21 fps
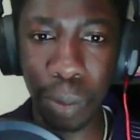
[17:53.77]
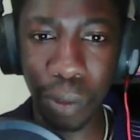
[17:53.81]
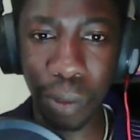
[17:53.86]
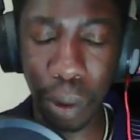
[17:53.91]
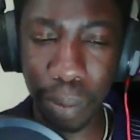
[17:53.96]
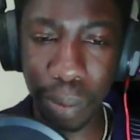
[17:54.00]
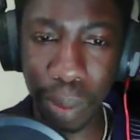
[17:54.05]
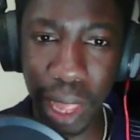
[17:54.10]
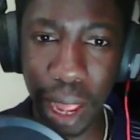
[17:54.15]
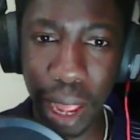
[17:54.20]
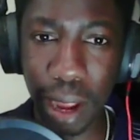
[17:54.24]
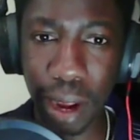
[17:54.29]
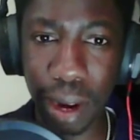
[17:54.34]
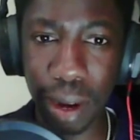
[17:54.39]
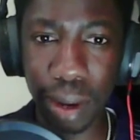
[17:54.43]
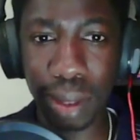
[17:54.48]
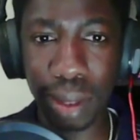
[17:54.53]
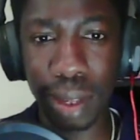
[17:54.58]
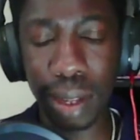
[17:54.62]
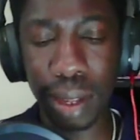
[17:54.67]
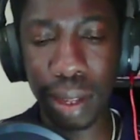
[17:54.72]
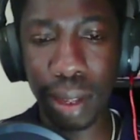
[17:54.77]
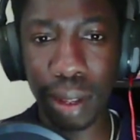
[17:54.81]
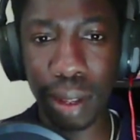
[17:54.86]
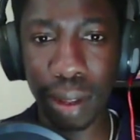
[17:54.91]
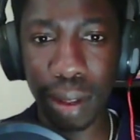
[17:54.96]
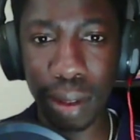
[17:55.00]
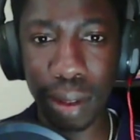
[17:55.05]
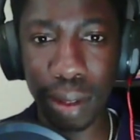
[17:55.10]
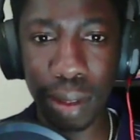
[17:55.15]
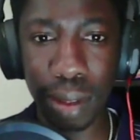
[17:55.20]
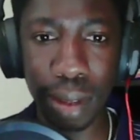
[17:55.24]
from there to
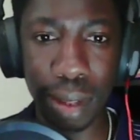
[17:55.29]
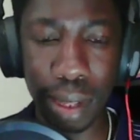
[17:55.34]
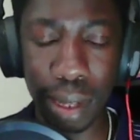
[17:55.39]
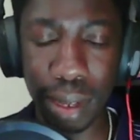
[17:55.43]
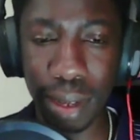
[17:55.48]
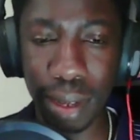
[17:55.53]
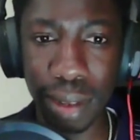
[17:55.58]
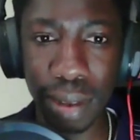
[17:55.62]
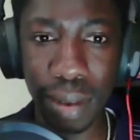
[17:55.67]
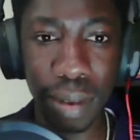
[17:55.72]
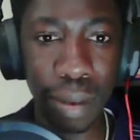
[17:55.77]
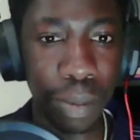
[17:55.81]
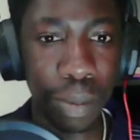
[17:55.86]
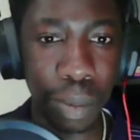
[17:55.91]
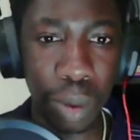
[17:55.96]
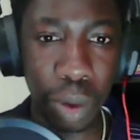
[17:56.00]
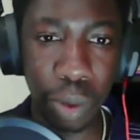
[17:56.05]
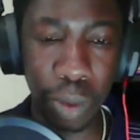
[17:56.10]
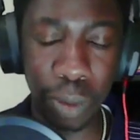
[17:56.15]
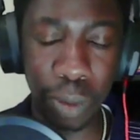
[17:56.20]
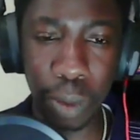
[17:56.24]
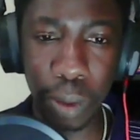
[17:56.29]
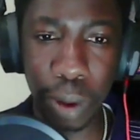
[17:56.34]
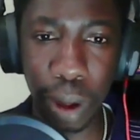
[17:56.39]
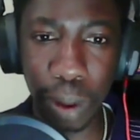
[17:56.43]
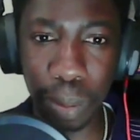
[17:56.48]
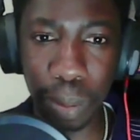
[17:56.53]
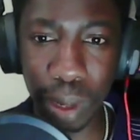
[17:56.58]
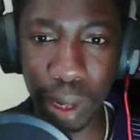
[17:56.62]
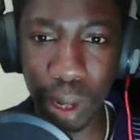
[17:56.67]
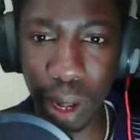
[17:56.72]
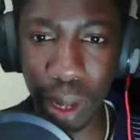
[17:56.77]
this beautiful
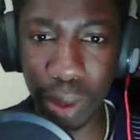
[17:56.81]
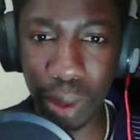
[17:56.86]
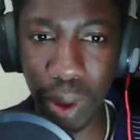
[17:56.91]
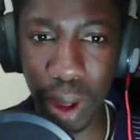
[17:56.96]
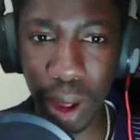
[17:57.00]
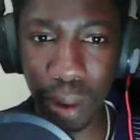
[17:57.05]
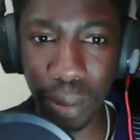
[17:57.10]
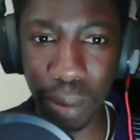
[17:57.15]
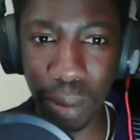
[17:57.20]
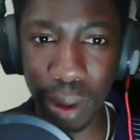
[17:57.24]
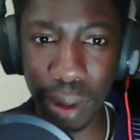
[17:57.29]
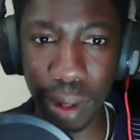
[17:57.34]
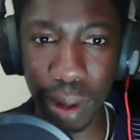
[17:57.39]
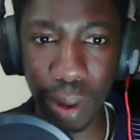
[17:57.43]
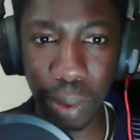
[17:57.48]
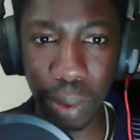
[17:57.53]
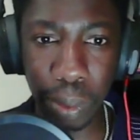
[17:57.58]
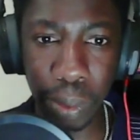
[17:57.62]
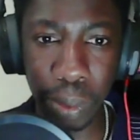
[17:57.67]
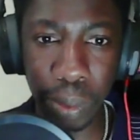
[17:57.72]
company that you have right now.